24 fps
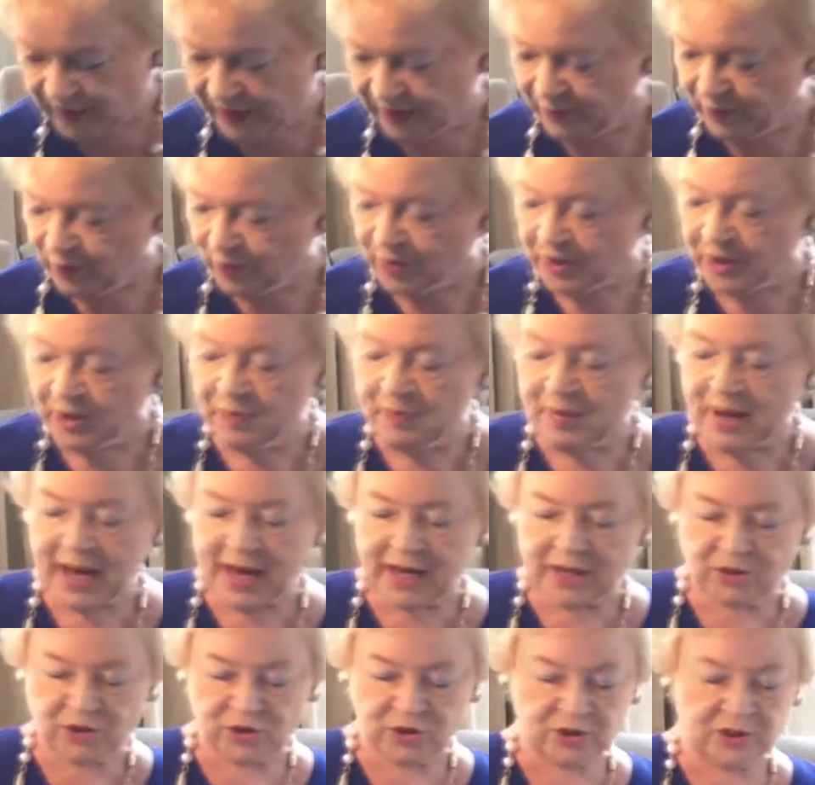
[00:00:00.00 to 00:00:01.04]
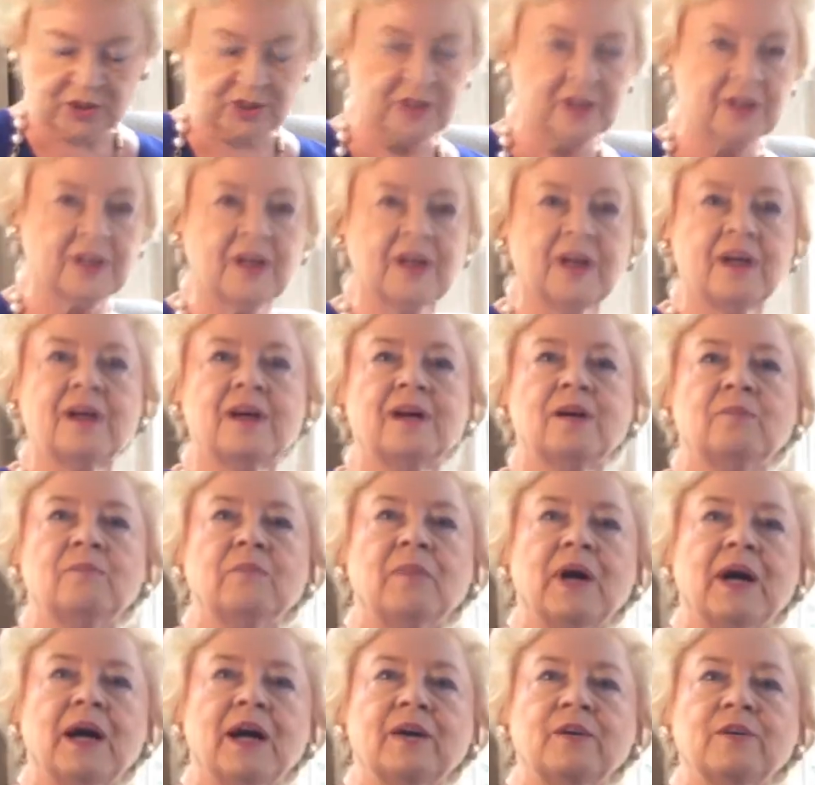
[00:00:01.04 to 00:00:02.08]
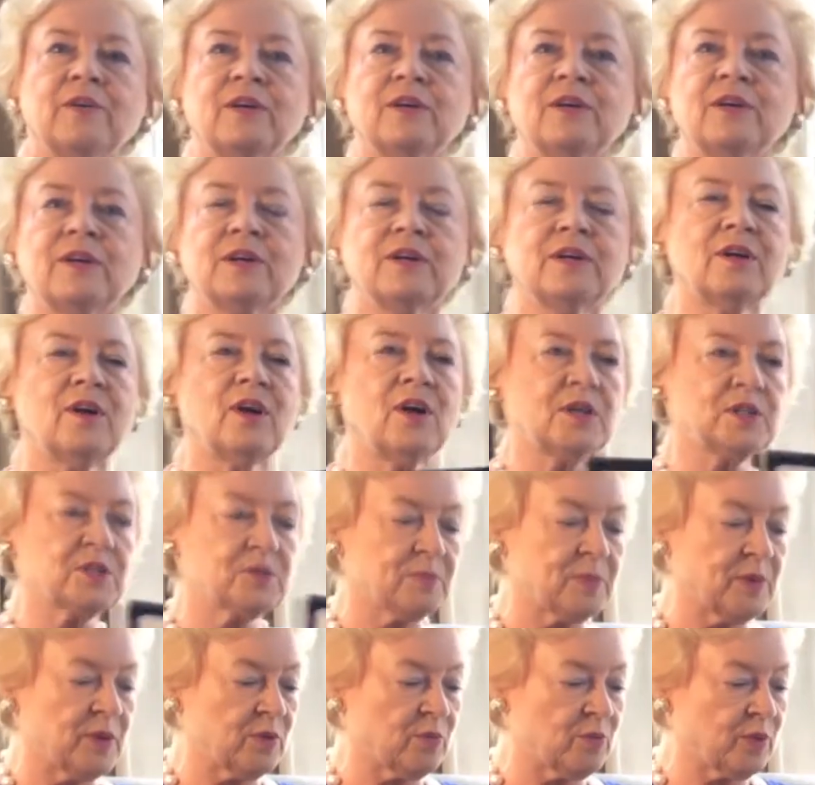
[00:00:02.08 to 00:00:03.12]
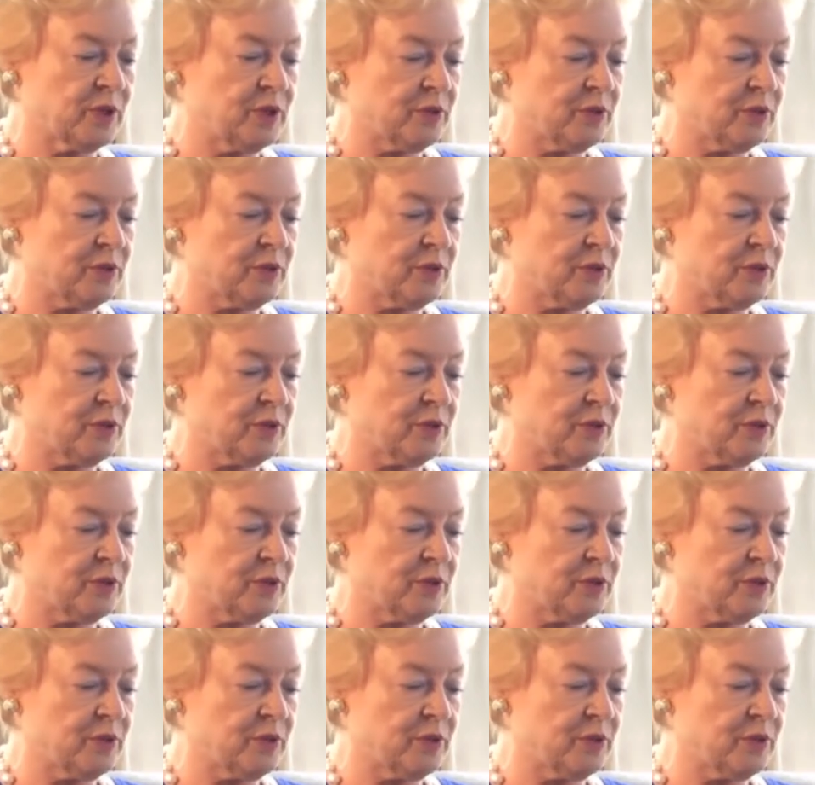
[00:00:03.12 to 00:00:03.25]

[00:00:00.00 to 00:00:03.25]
If you can imagine, my husband,